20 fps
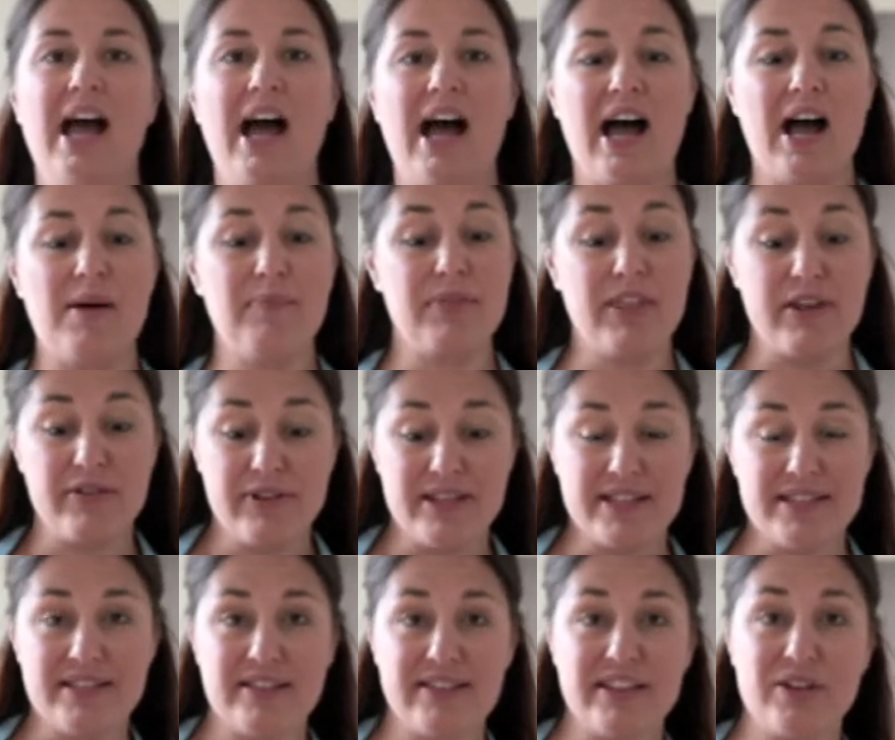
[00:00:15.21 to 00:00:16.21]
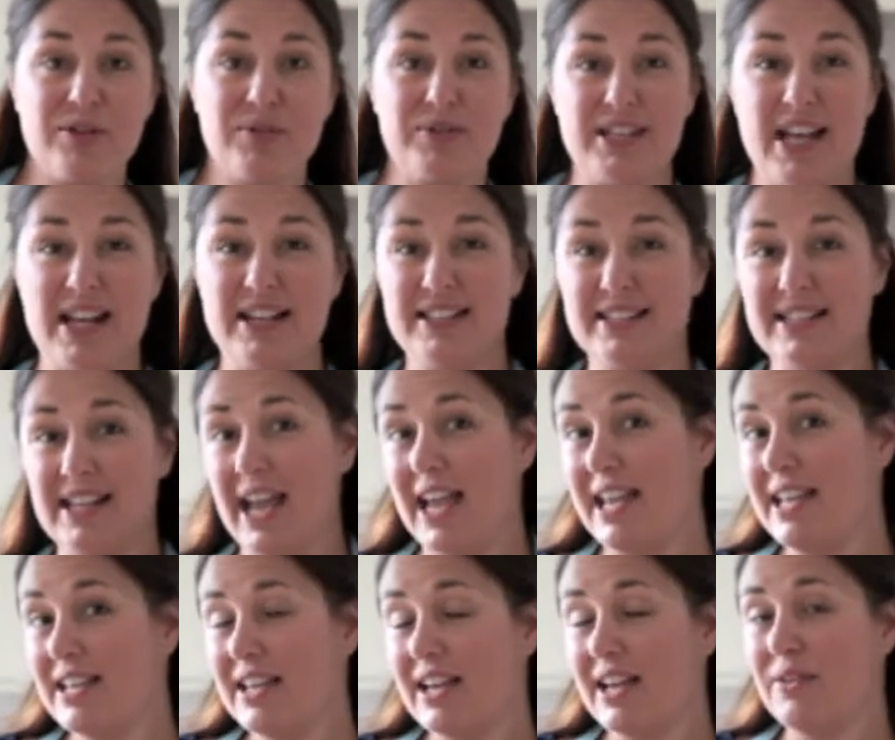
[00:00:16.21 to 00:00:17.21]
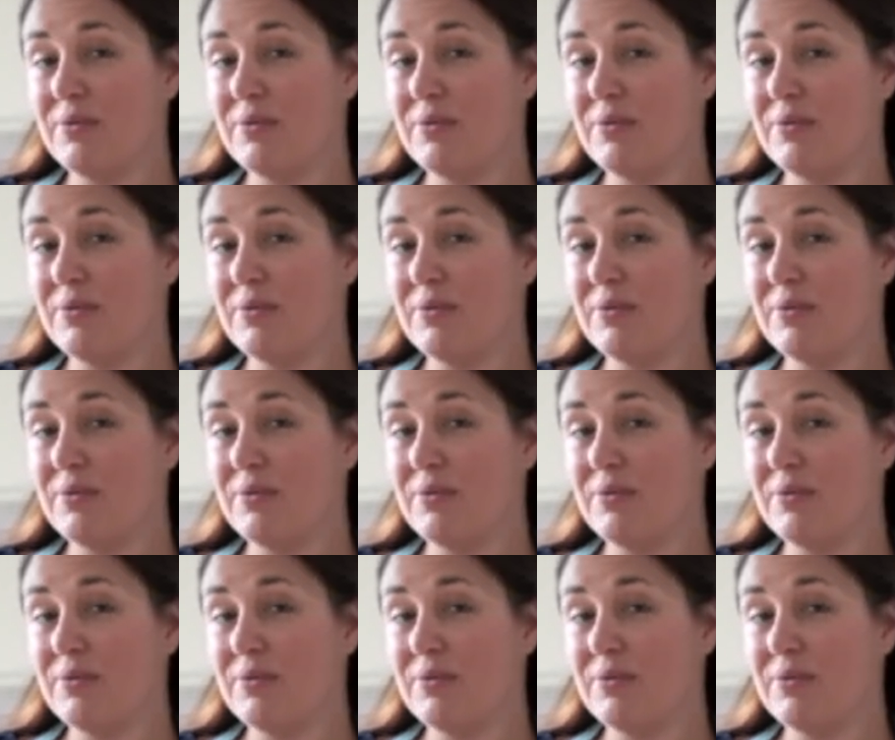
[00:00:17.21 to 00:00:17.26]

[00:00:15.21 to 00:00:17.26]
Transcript: Um, there is something called tennis cake,